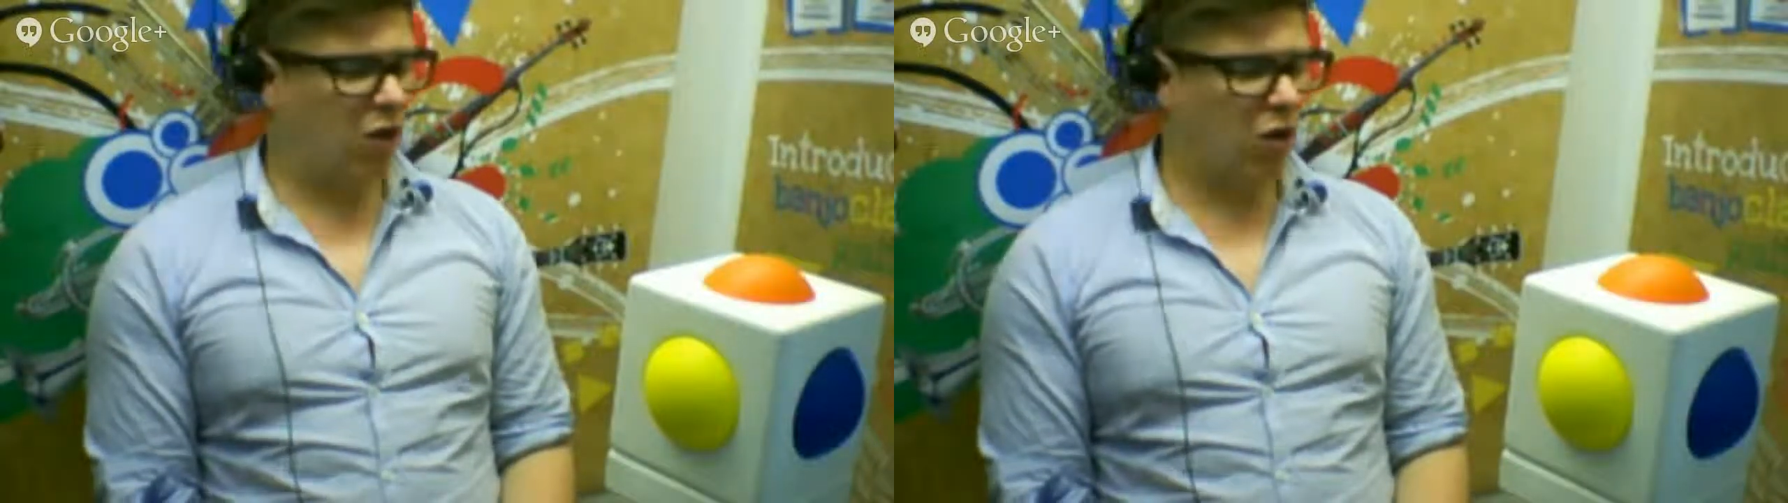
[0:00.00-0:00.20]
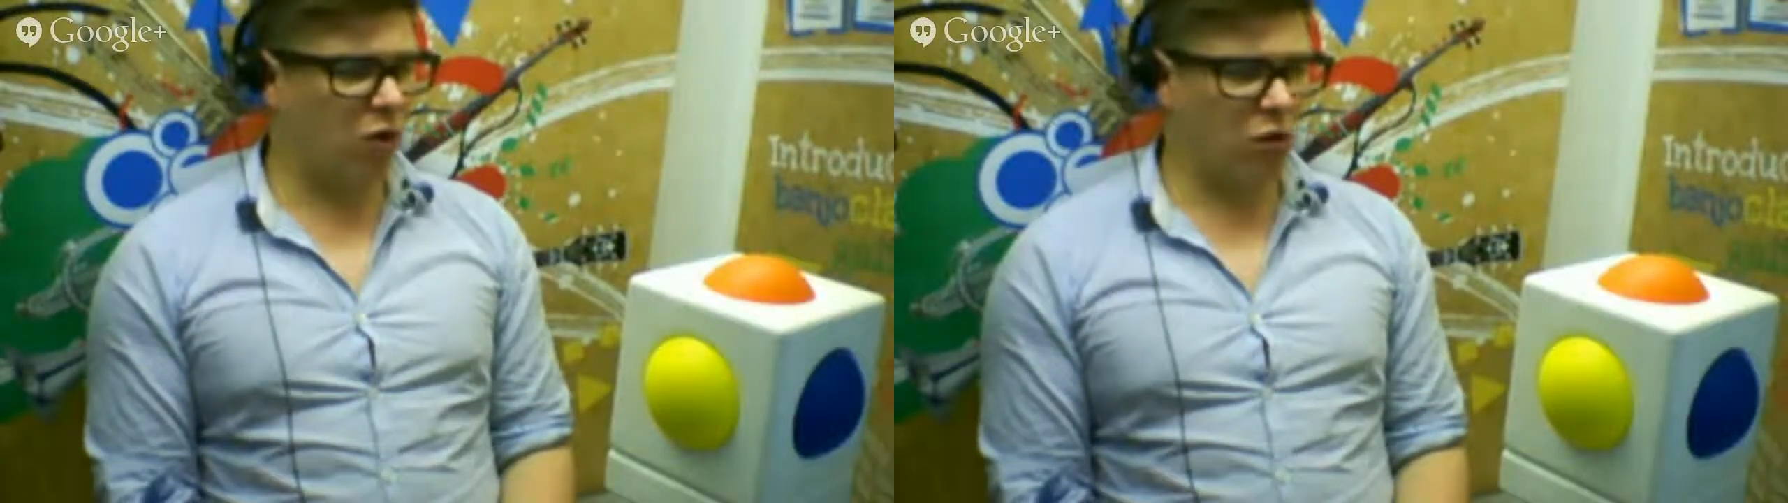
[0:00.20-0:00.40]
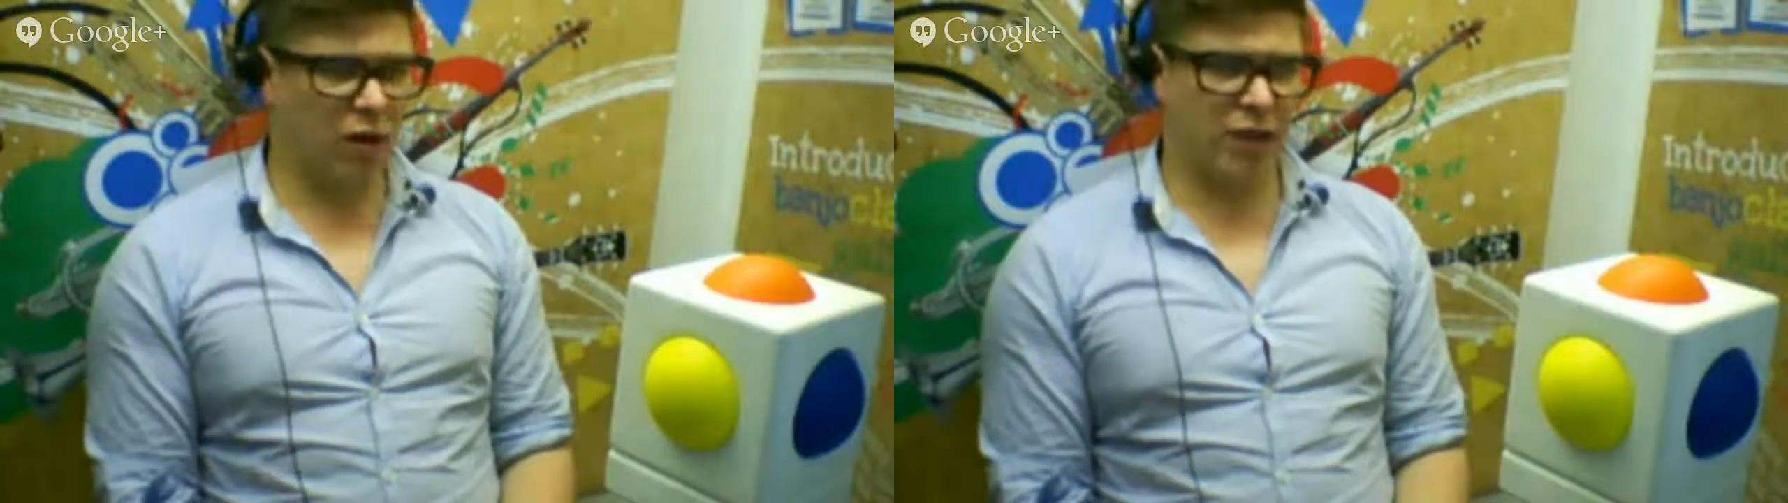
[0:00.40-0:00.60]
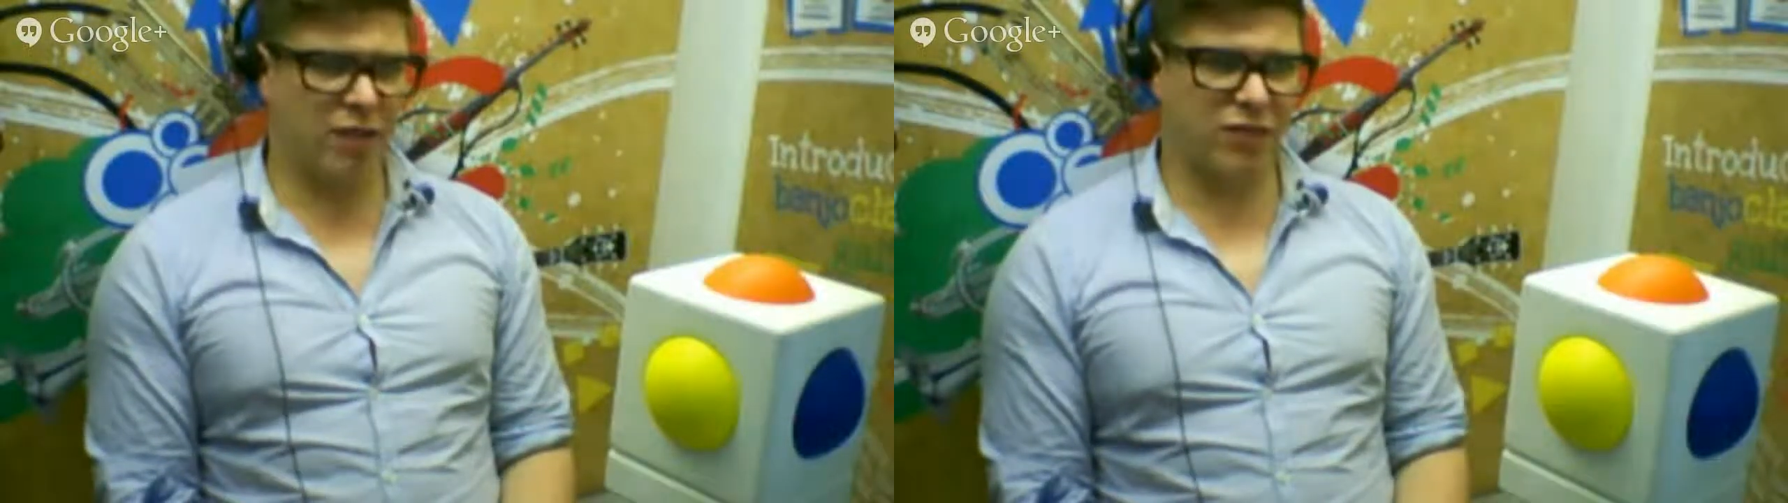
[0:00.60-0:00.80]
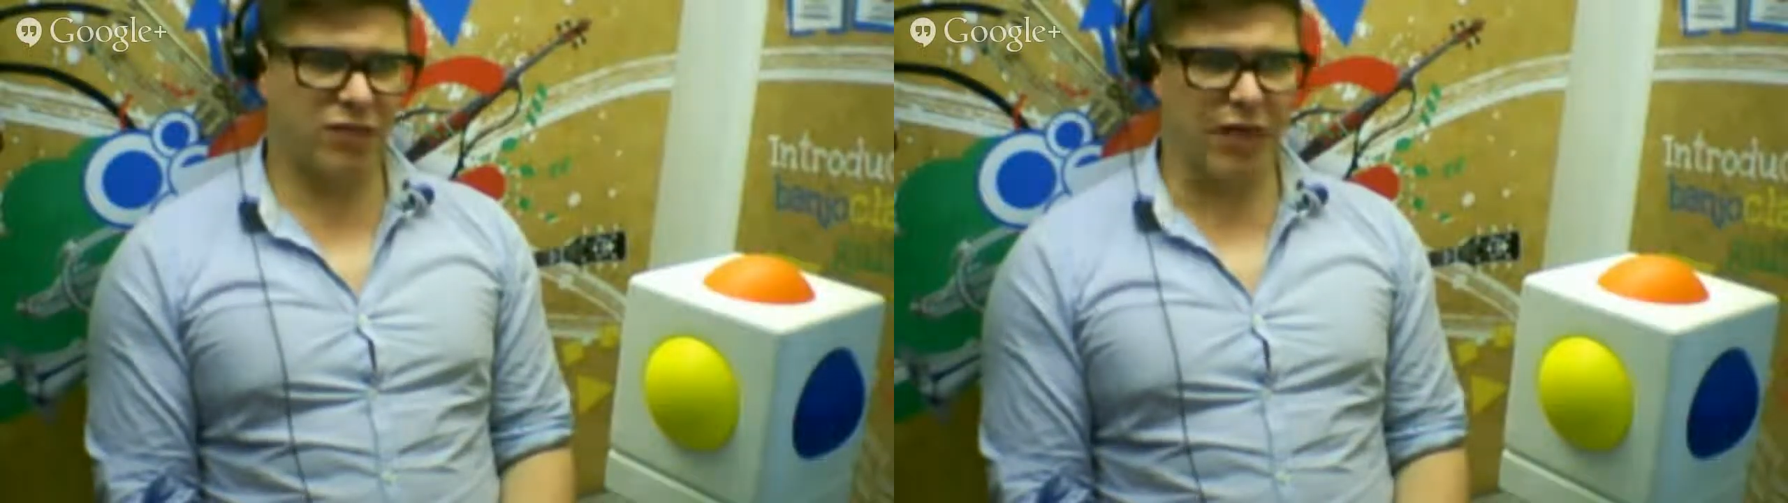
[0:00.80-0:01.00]
All kinds
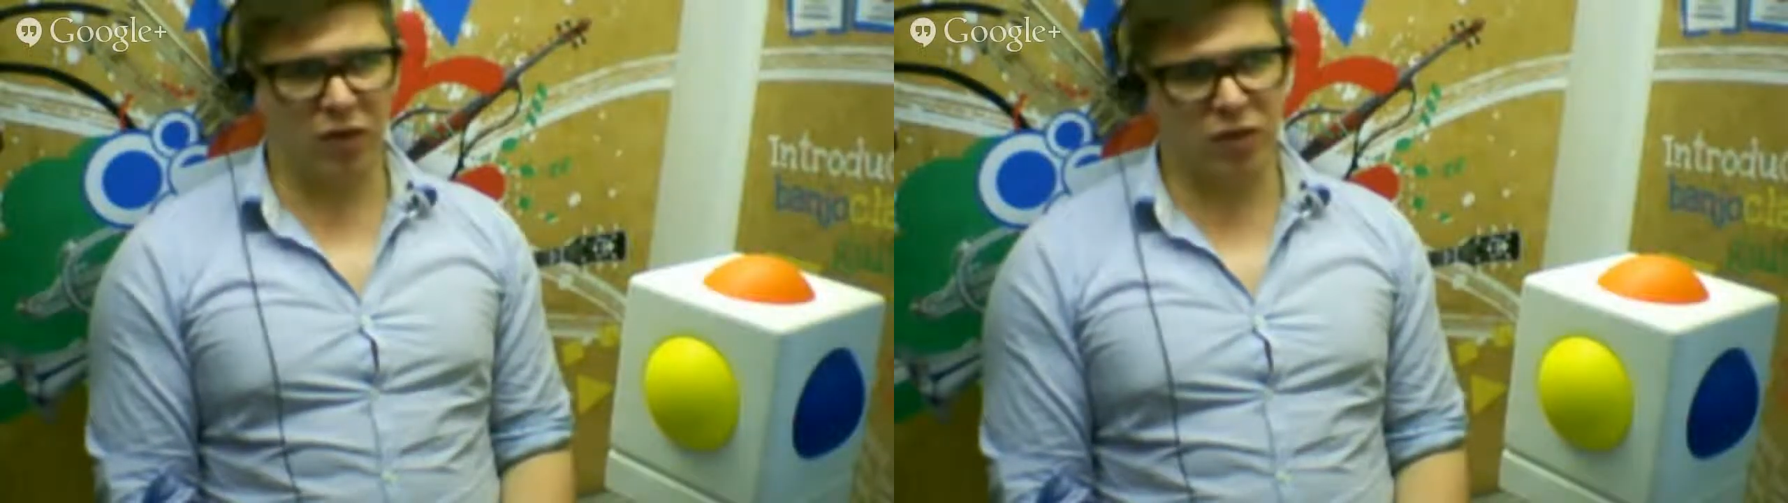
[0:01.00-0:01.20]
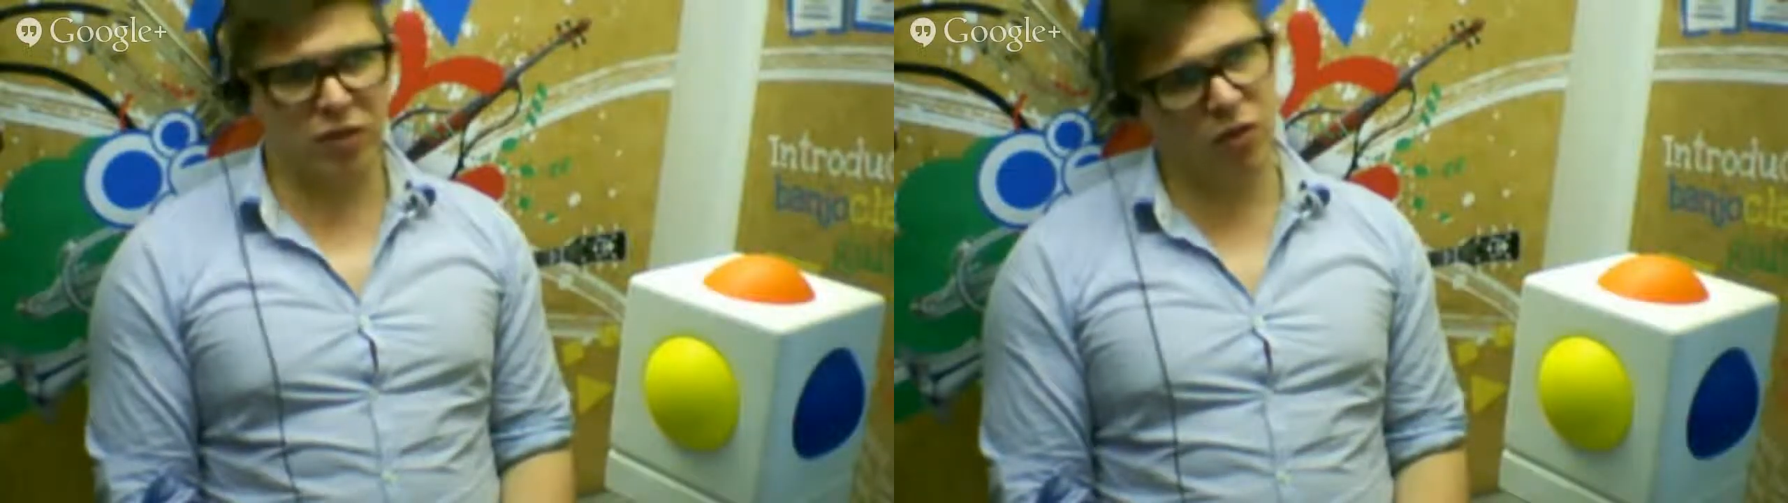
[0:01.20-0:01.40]
of technology,